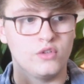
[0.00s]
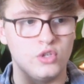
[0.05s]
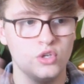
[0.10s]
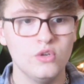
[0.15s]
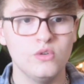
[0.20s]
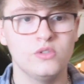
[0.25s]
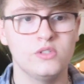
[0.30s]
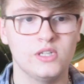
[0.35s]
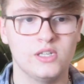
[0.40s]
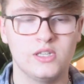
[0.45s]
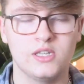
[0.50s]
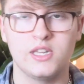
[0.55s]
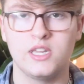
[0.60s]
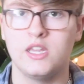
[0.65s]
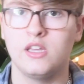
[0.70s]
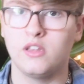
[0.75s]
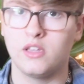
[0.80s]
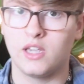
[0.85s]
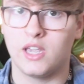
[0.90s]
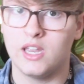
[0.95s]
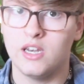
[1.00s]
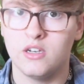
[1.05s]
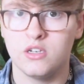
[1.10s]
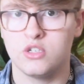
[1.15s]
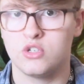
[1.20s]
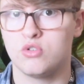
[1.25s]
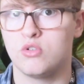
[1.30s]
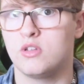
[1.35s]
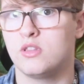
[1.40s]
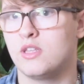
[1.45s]
use in the healing
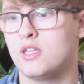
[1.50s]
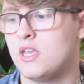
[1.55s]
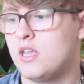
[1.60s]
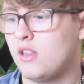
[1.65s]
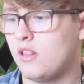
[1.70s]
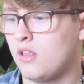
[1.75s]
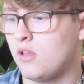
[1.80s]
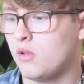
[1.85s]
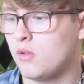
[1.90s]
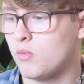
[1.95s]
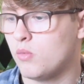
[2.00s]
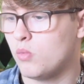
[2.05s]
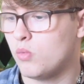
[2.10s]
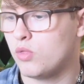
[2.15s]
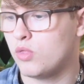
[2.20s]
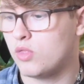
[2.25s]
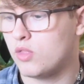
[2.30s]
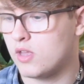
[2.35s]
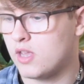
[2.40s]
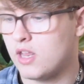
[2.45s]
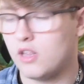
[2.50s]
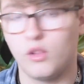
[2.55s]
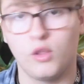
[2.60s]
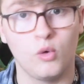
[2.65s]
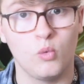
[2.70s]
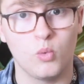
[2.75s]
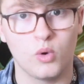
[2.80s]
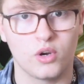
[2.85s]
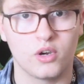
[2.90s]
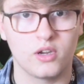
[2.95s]
industry and the
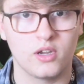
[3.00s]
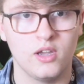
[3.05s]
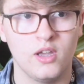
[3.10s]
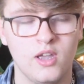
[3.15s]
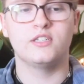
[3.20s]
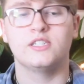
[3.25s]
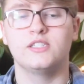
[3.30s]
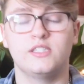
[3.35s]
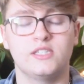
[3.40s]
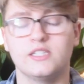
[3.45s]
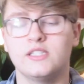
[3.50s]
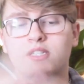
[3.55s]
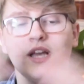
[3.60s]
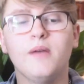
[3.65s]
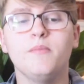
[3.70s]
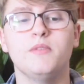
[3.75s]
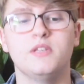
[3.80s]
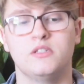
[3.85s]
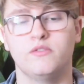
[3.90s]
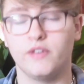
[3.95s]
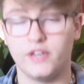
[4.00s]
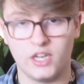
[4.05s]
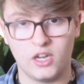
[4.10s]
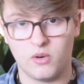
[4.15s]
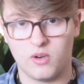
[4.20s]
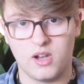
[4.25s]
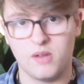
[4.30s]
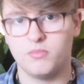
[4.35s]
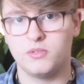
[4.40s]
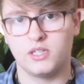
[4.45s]
healing work. Just to sum this
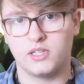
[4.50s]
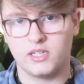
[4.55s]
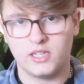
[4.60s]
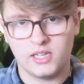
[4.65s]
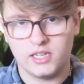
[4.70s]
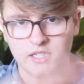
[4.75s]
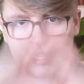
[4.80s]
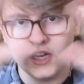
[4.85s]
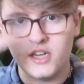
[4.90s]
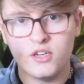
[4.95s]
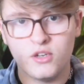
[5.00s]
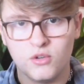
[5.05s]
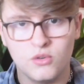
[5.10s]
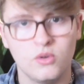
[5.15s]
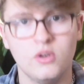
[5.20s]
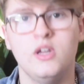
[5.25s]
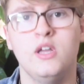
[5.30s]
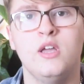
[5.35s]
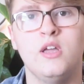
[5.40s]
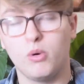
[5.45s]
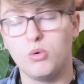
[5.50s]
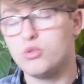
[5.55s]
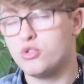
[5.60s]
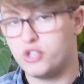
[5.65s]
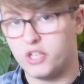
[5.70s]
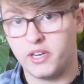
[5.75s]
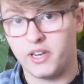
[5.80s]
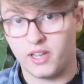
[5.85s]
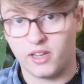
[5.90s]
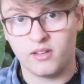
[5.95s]
video up, to continue
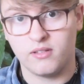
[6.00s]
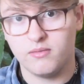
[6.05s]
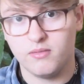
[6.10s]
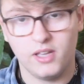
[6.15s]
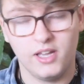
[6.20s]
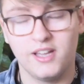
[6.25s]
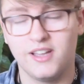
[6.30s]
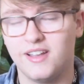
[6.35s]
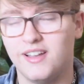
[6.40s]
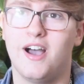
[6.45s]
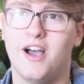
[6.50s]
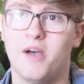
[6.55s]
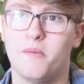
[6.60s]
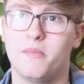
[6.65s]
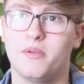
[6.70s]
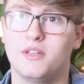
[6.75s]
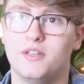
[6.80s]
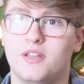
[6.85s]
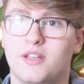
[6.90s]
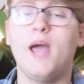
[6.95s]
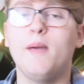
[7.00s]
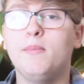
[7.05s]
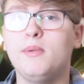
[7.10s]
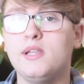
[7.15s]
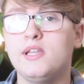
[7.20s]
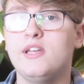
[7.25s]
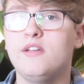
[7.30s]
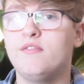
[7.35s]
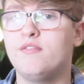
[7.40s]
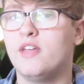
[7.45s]
bullshitting, I
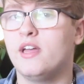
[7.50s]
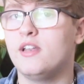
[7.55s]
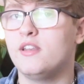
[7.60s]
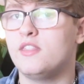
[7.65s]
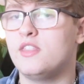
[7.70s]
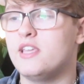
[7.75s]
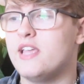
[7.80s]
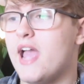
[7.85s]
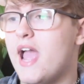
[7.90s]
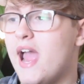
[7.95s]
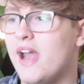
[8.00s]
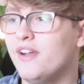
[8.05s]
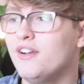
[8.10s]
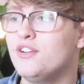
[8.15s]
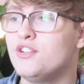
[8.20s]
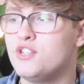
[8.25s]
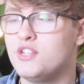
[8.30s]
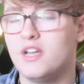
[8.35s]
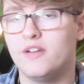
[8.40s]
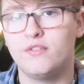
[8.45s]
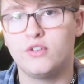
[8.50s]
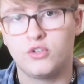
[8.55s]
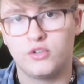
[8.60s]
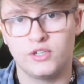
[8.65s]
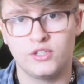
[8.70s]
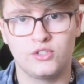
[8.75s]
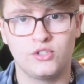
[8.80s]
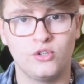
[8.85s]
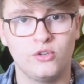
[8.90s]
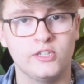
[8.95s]
believe that the energy of a
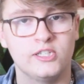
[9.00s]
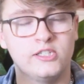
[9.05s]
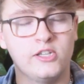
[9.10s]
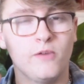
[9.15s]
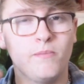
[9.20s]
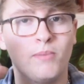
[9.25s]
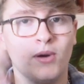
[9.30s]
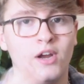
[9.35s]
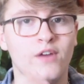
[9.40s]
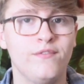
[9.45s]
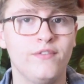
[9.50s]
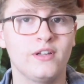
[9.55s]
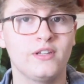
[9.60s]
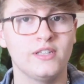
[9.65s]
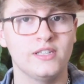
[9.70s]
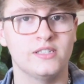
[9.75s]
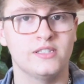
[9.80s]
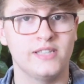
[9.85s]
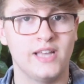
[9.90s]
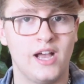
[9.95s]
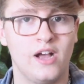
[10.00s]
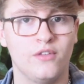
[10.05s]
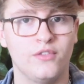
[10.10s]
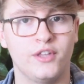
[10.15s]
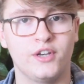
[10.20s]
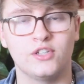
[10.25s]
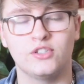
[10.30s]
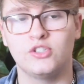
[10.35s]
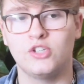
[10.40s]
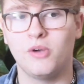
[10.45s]
crystal is so perfectly sound,
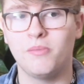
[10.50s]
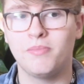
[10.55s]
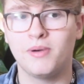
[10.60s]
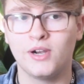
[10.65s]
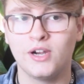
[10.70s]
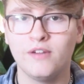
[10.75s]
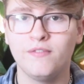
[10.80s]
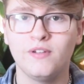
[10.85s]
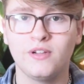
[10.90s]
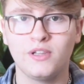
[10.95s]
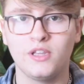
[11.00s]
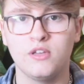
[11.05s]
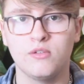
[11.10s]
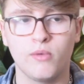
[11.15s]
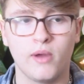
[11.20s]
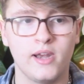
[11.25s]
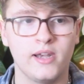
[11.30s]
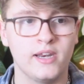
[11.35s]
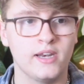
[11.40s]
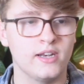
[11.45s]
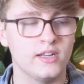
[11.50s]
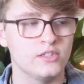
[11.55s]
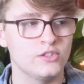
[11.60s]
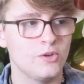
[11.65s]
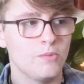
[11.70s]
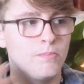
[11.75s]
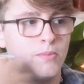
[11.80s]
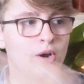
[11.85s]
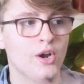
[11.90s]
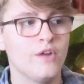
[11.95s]
that is so perfectly radiant and
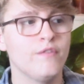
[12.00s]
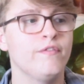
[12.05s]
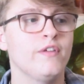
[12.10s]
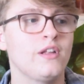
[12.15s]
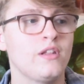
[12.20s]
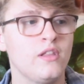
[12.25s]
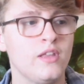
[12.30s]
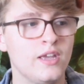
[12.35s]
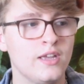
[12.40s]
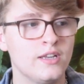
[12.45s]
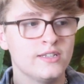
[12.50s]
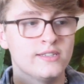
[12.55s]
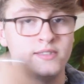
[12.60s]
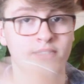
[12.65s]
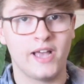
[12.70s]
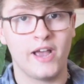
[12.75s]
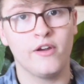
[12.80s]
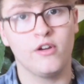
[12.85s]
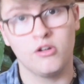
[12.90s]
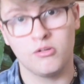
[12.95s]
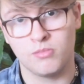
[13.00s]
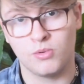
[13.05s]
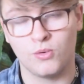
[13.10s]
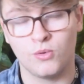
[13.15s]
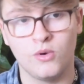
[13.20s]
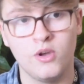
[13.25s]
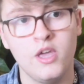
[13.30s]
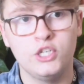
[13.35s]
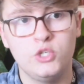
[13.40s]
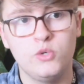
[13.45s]
so perfectly
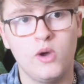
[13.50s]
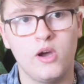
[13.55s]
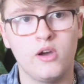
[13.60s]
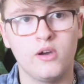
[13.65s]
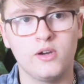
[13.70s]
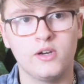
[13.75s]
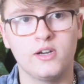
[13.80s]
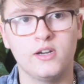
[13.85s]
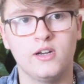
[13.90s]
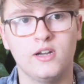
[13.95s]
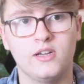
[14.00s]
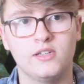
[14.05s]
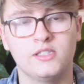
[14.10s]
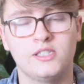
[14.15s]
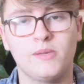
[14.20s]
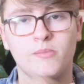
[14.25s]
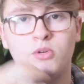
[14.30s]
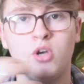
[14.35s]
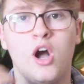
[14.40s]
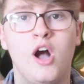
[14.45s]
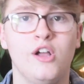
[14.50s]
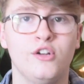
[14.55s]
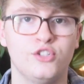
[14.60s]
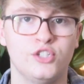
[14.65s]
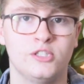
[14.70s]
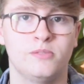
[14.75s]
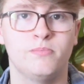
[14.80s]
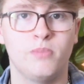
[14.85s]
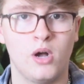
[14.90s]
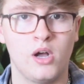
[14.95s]
desirable to our
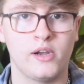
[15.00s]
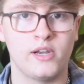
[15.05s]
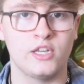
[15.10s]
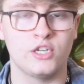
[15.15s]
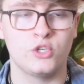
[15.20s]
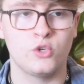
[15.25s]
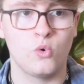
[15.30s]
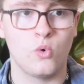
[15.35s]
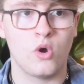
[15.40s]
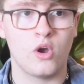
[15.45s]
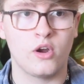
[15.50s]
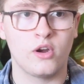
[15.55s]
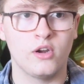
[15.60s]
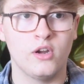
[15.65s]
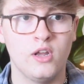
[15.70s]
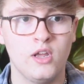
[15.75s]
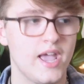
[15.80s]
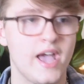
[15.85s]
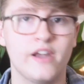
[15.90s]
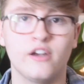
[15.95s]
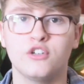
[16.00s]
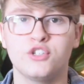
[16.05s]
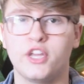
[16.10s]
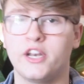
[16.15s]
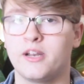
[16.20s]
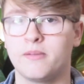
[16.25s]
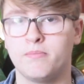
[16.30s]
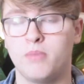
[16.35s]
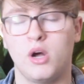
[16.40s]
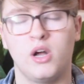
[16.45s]
subconscious body, to our
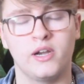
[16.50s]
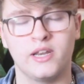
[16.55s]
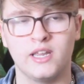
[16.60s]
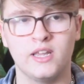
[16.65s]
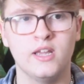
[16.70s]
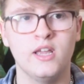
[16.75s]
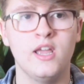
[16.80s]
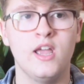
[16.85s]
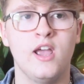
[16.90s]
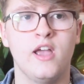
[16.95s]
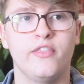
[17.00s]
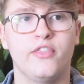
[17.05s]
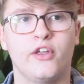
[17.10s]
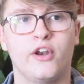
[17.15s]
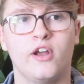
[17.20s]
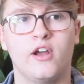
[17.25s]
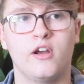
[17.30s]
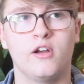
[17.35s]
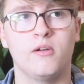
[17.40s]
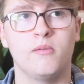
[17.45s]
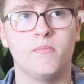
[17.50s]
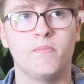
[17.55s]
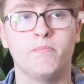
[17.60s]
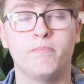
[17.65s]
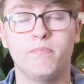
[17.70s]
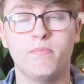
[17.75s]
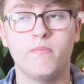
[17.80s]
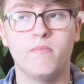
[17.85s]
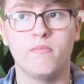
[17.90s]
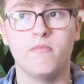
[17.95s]
energetic body,
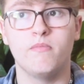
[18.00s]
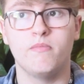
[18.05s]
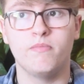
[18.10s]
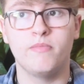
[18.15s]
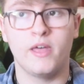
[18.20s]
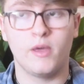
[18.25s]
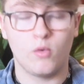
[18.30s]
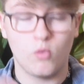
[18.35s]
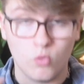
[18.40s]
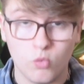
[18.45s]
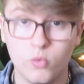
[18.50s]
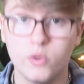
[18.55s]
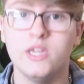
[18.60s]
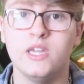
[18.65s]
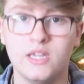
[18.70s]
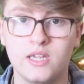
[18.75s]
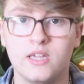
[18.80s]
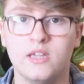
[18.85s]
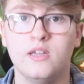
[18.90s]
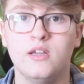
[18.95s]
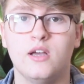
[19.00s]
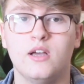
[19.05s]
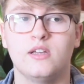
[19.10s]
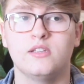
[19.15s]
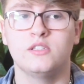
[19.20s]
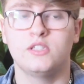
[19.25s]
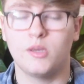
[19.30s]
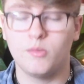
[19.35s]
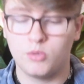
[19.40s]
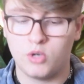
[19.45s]
that we
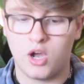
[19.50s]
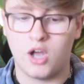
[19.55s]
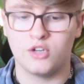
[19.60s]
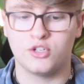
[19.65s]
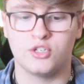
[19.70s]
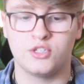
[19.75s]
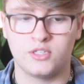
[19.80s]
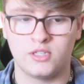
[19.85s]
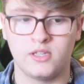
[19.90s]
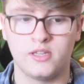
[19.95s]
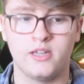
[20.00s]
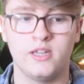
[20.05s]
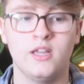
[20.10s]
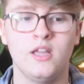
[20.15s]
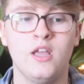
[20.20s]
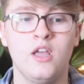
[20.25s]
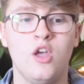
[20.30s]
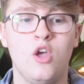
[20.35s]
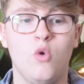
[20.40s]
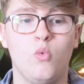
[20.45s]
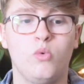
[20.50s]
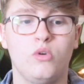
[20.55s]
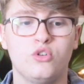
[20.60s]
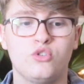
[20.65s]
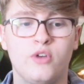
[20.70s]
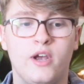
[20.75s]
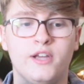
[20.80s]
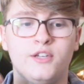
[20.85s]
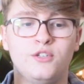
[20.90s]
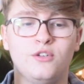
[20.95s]
subconsciously will
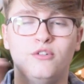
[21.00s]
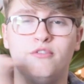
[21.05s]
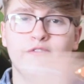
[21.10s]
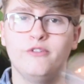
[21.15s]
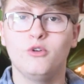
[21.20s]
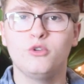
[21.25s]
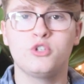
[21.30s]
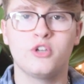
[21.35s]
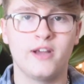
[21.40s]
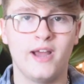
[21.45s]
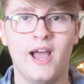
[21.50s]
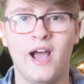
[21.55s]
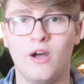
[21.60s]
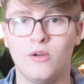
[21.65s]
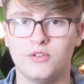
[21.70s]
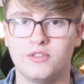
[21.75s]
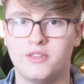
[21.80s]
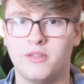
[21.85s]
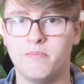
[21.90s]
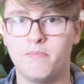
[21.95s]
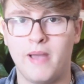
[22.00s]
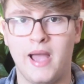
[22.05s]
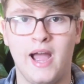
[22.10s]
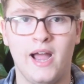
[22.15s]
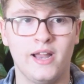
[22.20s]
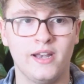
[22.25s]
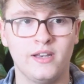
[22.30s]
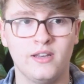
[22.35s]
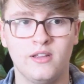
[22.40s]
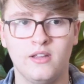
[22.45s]
try to filter out the
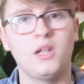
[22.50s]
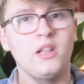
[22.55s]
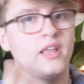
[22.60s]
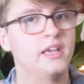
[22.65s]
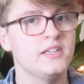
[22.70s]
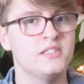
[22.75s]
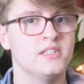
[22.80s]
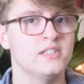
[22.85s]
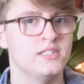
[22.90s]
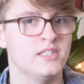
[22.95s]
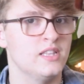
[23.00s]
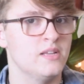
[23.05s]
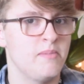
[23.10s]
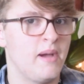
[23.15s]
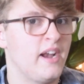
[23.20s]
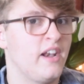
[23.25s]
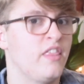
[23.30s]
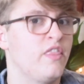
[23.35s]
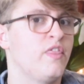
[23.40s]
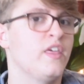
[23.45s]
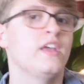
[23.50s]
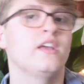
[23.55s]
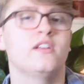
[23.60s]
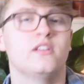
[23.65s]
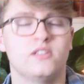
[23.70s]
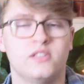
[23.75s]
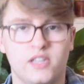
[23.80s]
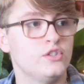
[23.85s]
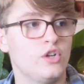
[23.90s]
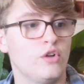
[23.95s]
bad places and the bad
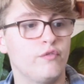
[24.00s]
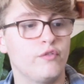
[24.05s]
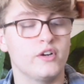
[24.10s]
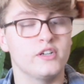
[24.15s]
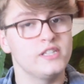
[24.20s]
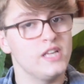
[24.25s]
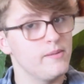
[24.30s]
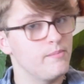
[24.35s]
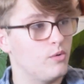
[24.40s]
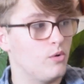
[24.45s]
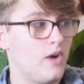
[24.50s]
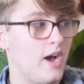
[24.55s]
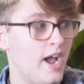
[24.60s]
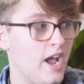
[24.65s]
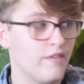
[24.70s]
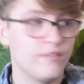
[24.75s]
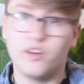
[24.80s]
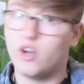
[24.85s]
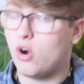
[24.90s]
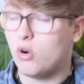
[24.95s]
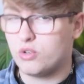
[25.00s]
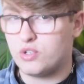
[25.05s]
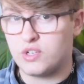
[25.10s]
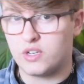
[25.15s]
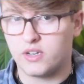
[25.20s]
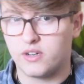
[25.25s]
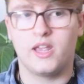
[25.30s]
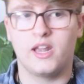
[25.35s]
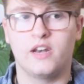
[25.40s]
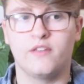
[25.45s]
things. So for example, I have an
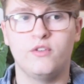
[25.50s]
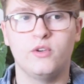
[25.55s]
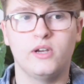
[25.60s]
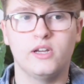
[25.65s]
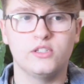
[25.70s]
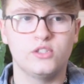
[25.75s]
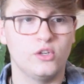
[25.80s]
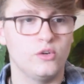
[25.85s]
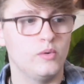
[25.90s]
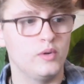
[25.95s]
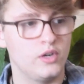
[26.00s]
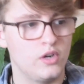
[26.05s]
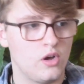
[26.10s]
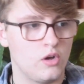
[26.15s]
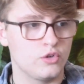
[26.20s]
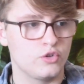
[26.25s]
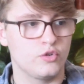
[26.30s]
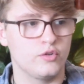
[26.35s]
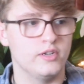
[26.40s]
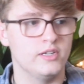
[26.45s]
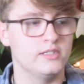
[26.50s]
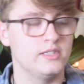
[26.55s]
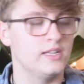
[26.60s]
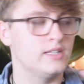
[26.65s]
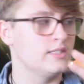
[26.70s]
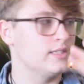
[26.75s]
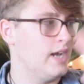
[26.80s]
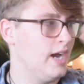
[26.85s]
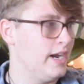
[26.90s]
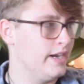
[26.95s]
altar, and if you guys don't know what an altar is,
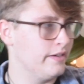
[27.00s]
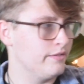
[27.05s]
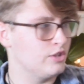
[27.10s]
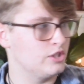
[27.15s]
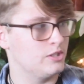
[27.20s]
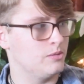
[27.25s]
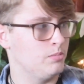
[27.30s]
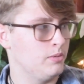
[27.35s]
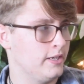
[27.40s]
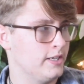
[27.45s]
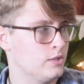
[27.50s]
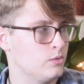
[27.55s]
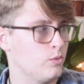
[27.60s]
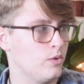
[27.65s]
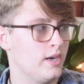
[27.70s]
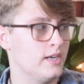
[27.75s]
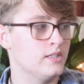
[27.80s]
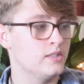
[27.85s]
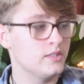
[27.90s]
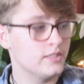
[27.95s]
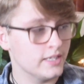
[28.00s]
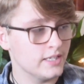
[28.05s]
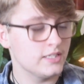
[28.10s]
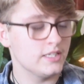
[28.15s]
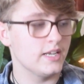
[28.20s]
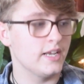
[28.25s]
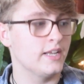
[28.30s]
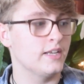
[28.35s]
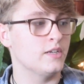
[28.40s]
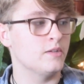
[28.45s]
it's kind of just a place where I
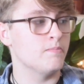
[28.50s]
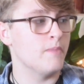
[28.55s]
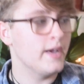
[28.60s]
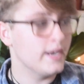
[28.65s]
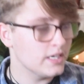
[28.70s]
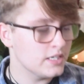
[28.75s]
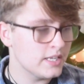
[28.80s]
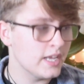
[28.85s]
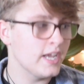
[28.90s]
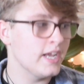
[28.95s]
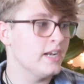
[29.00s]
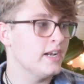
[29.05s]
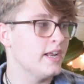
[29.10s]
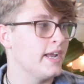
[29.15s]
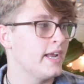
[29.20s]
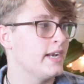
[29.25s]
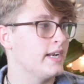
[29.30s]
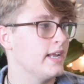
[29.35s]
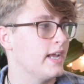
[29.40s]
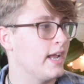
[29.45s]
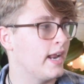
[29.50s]
sit and meditate, and